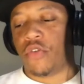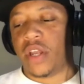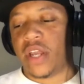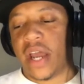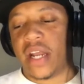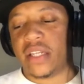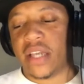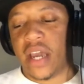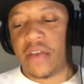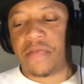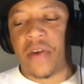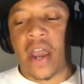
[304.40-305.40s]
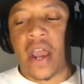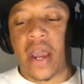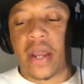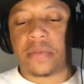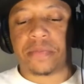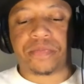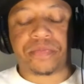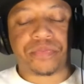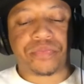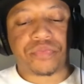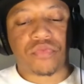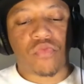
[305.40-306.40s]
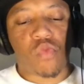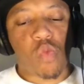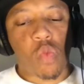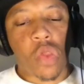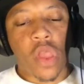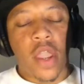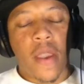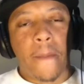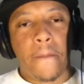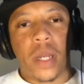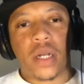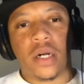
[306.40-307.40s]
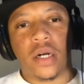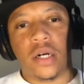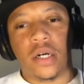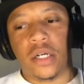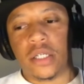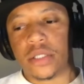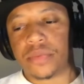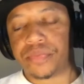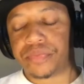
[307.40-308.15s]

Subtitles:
Greek got his ass fired because